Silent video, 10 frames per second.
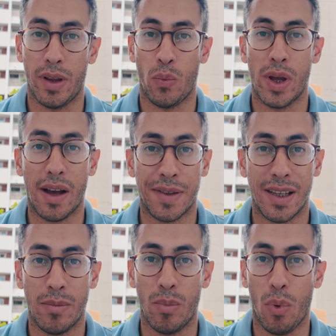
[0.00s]
we have
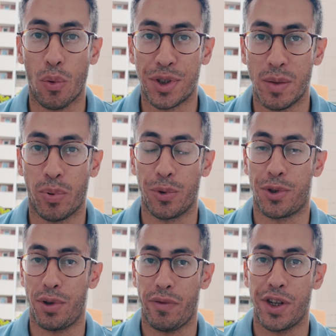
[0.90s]
seen multiple
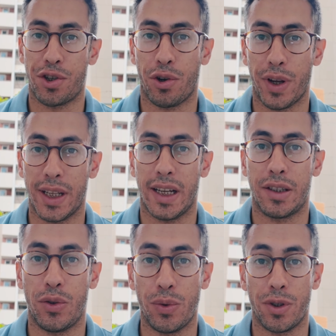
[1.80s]
surveys showing
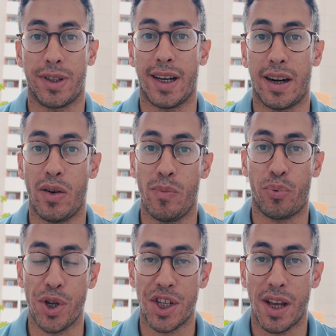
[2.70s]
that users are
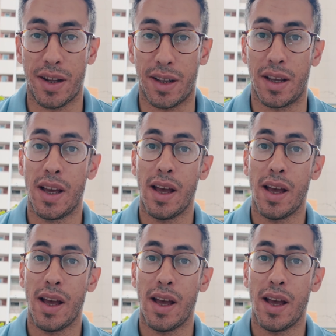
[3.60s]
appreciating